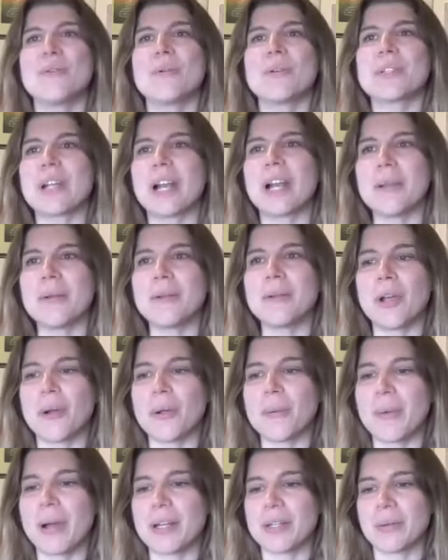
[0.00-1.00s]
Well, it's kind of like
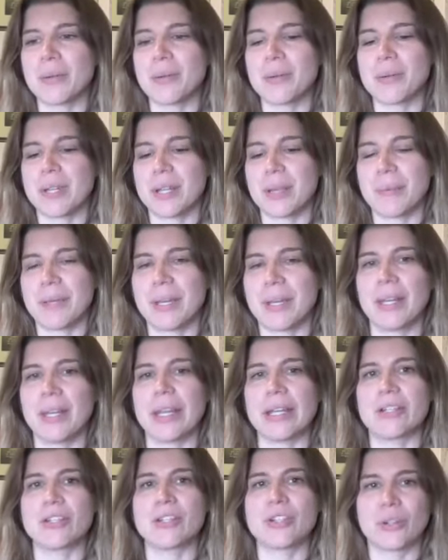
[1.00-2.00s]
going back to what you were saying in the beginning,
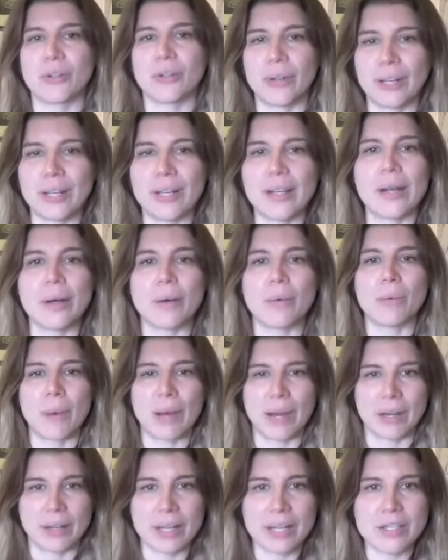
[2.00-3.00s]
like just creating that
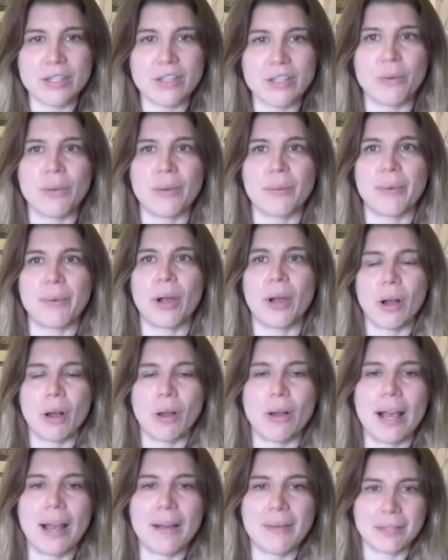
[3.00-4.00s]
awareness, knowing that we
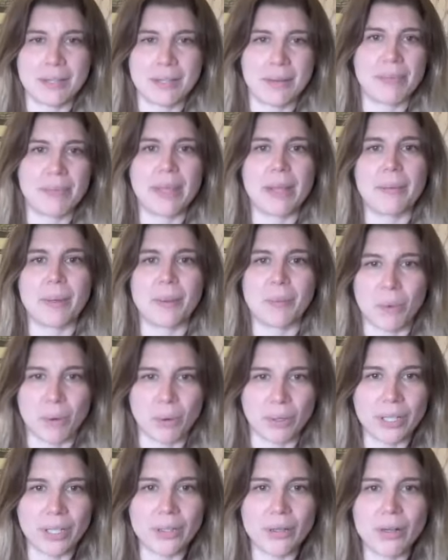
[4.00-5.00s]
all have something that we're
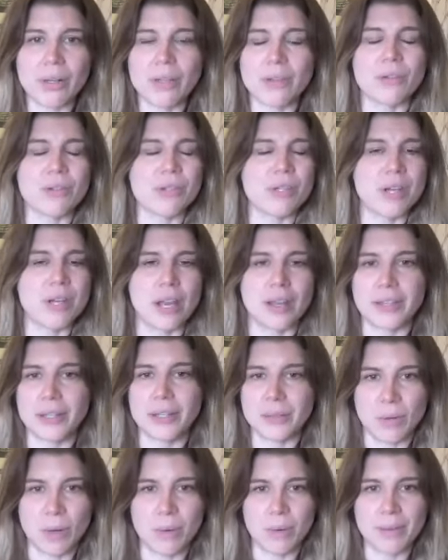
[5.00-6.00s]
working on and there's
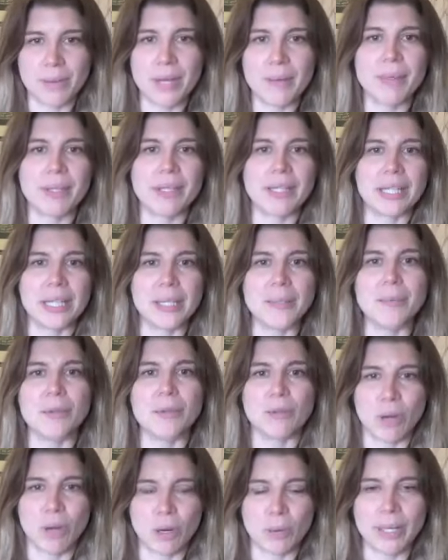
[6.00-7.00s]
nothing wrong with that, but keep
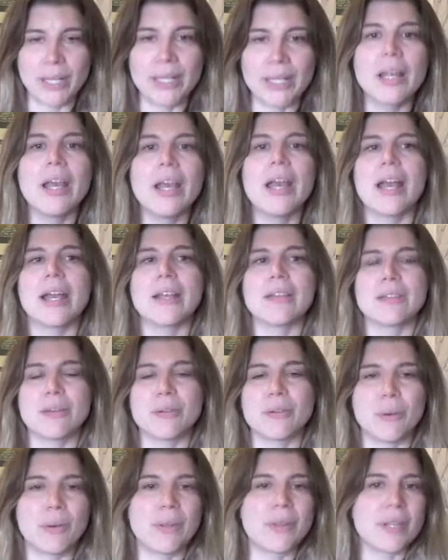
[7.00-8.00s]
growing. And so
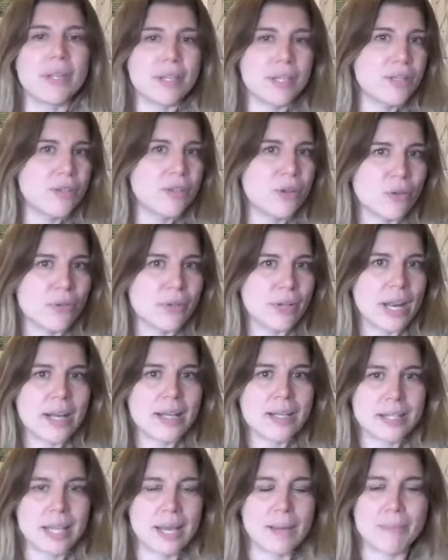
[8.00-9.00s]
knowing this is your
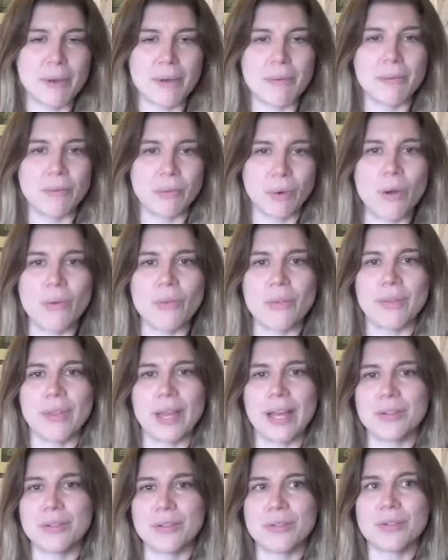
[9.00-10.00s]
next step of growth. And
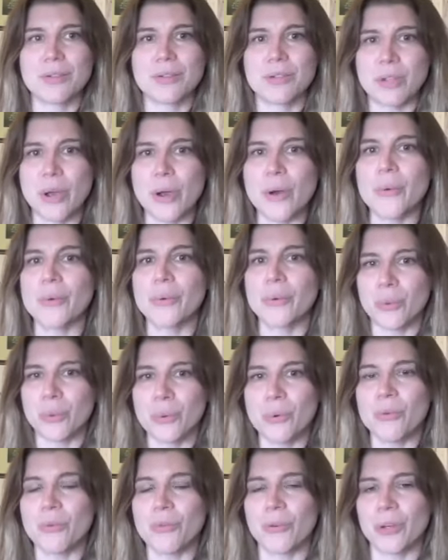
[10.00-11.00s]
that's so
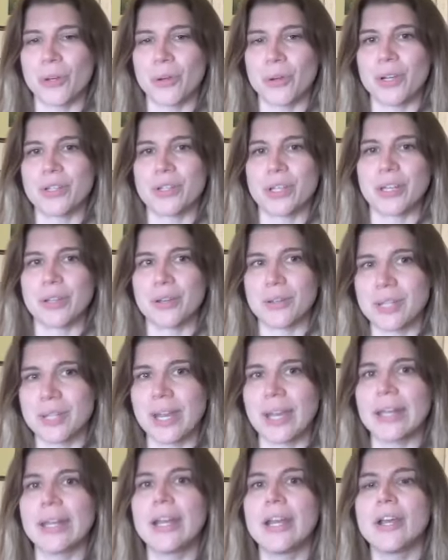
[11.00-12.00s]
cool for you. Cause like you
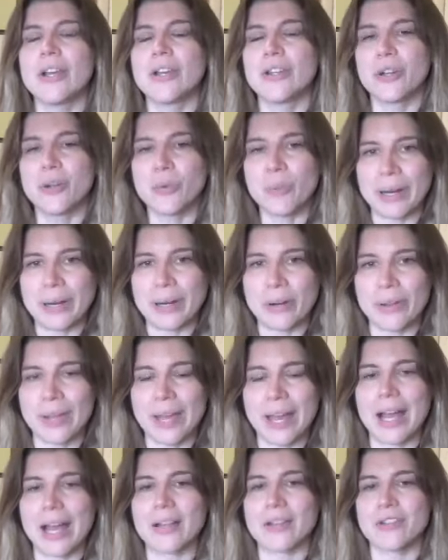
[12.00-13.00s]
said, you're wearing all the
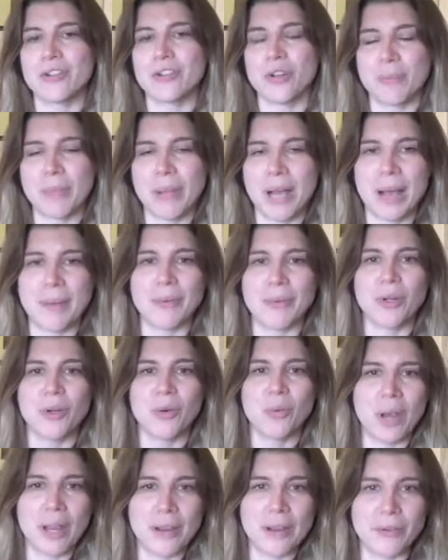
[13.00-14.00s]
hats, you're a mom, you're
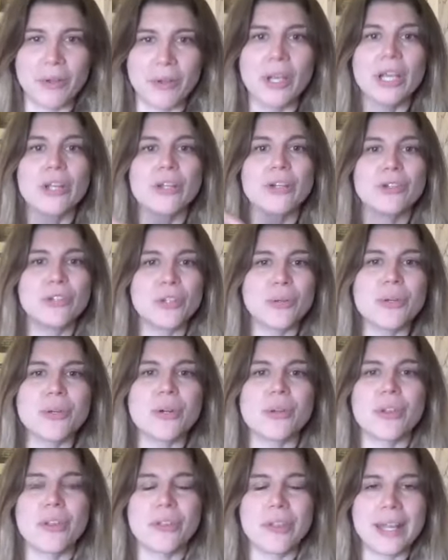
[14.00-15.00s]
a wife, you're, you're doing
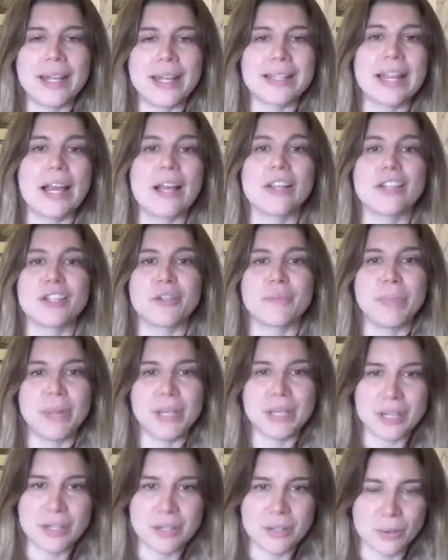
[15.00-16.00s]
all the things. Now it's a
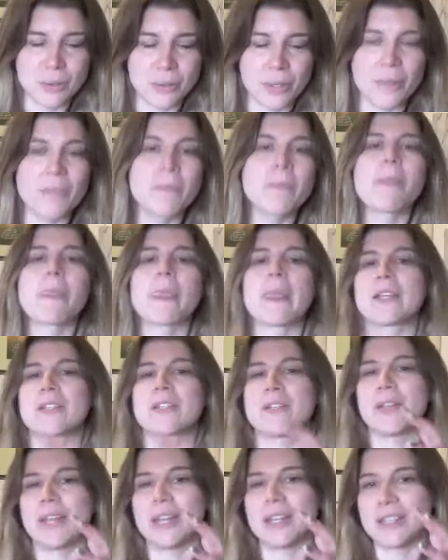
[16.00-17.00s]
business owner.
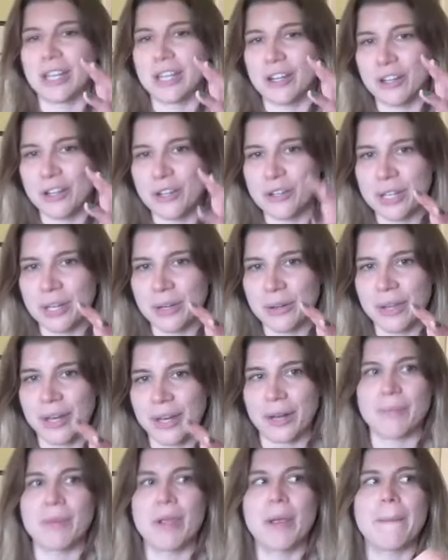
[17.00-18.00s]
So then it's like you said are
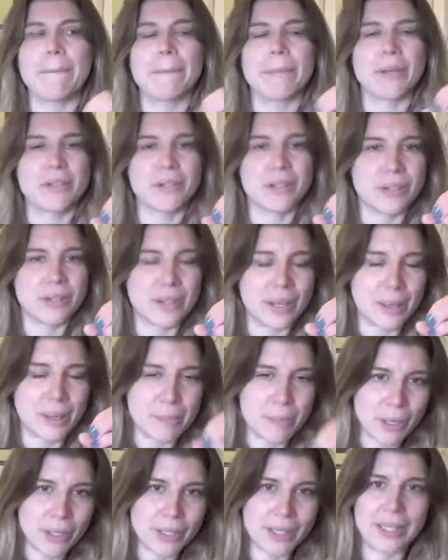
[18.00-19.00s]
there. That's the
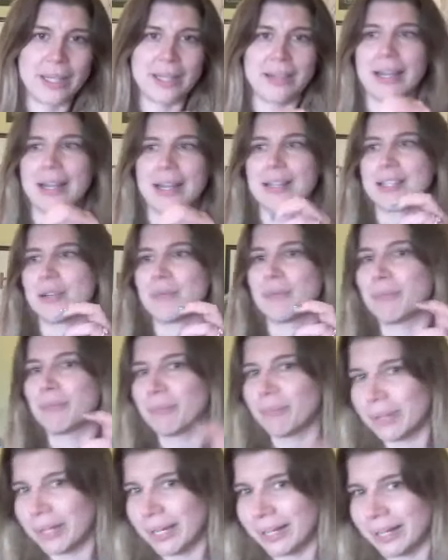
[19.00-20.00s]
marketing, that's the
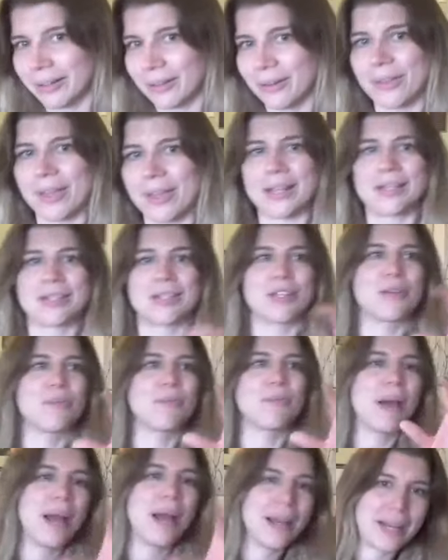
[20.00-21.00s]
planner, that's the
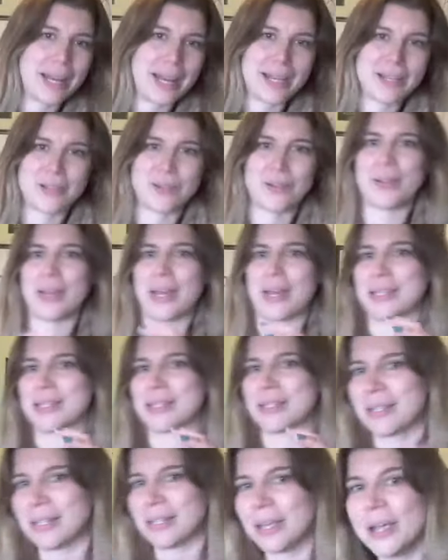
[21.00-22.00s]
podcaster, that's
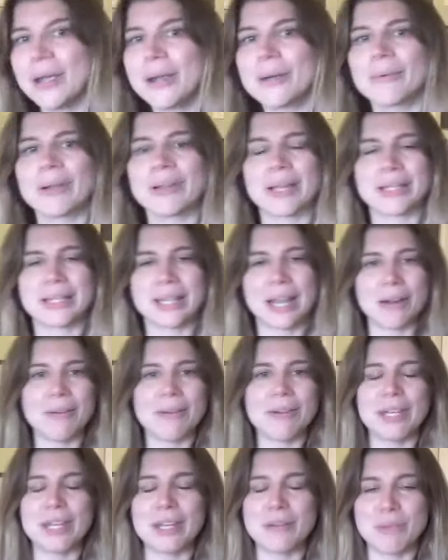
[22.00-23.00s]
the right, that's
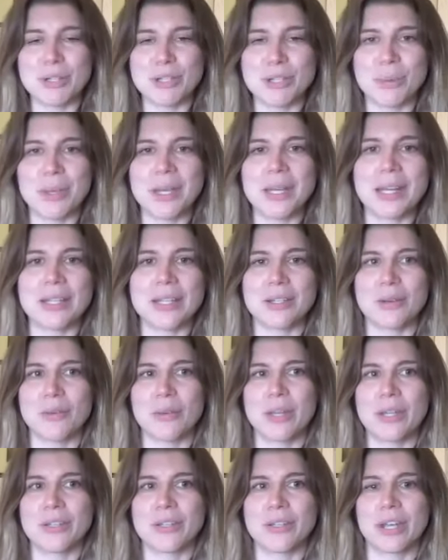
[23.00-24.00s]
everything in between. And so
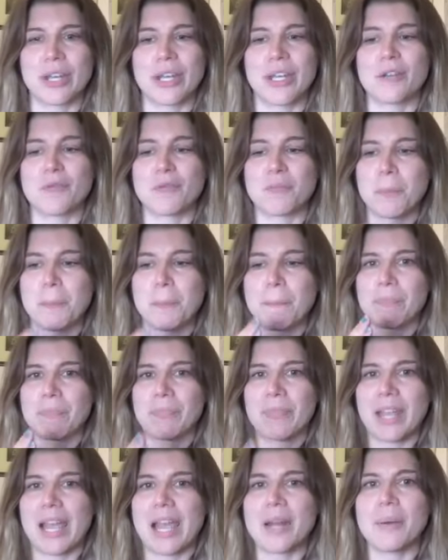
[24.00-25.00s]
then it's like
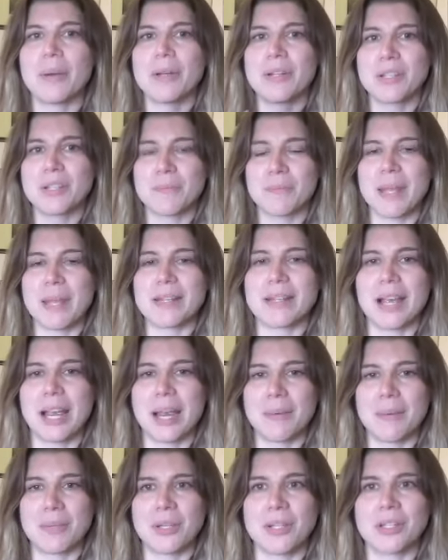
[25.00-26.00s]
how do I just make
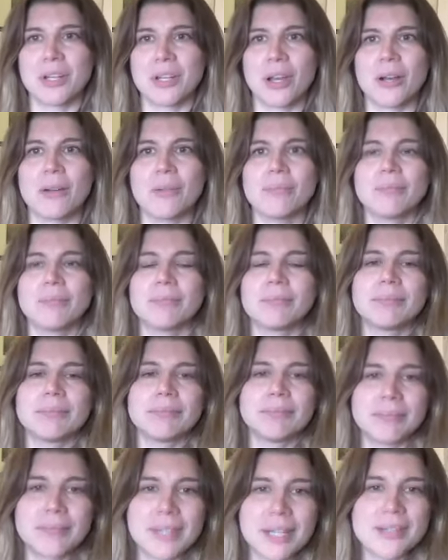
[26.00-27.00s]
time just to go,
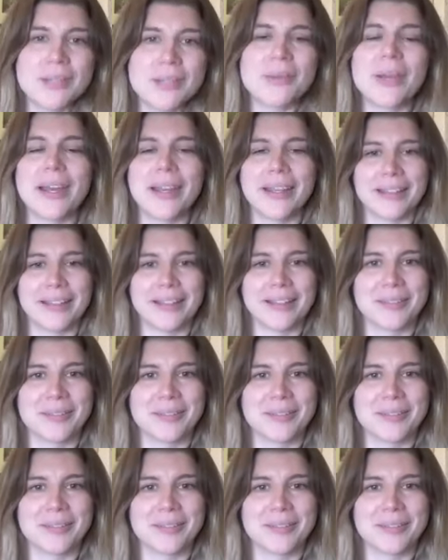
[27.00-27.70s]
it's okay.